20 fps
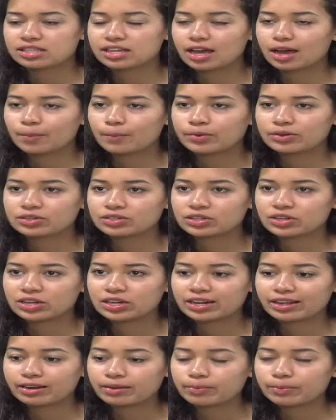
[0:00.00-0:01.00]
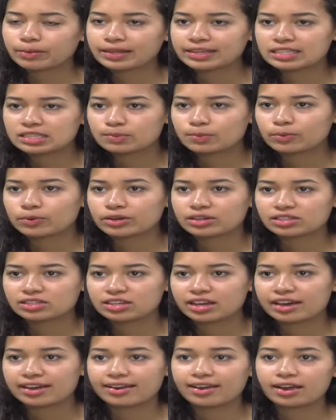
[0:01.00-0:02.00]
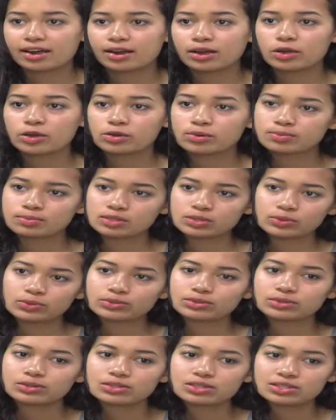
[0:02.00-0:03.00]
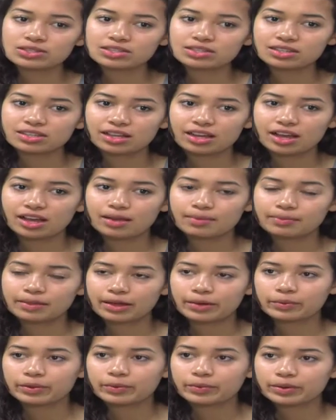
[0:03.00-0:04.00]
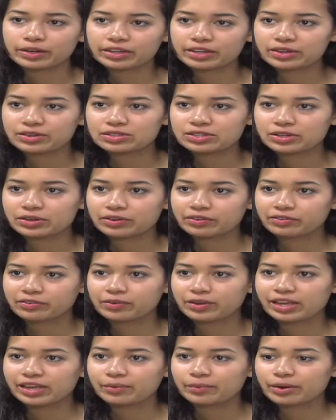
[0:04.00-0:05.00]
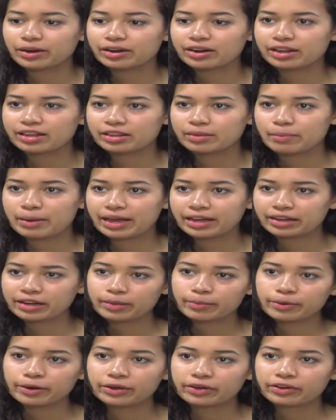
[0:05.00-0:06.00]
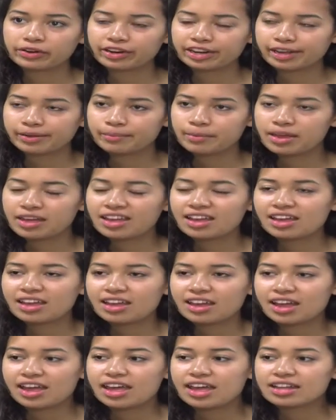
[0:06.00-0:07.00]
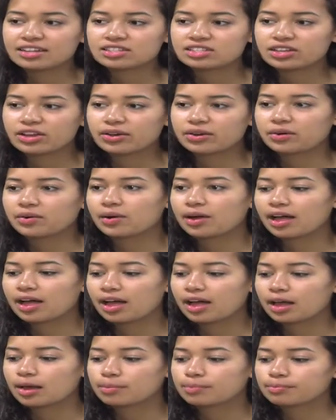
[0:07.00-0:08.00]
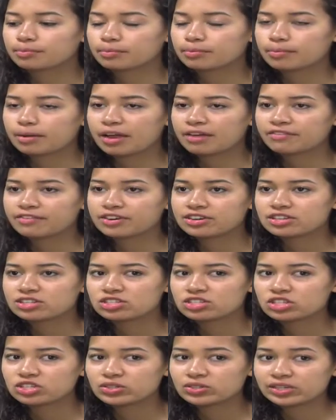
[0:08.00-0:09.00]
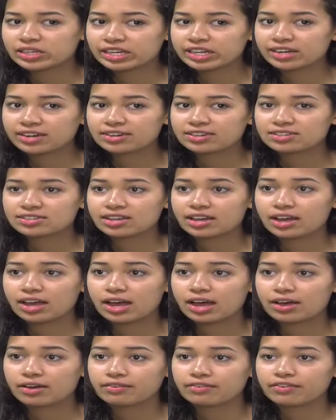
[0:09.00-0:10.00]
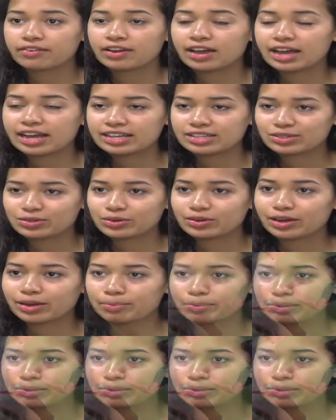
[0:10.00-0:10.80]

the opportunity to play sports at our home schools um, that we would go to if we weren't in a magnet program. And so um, my first two years of high school, I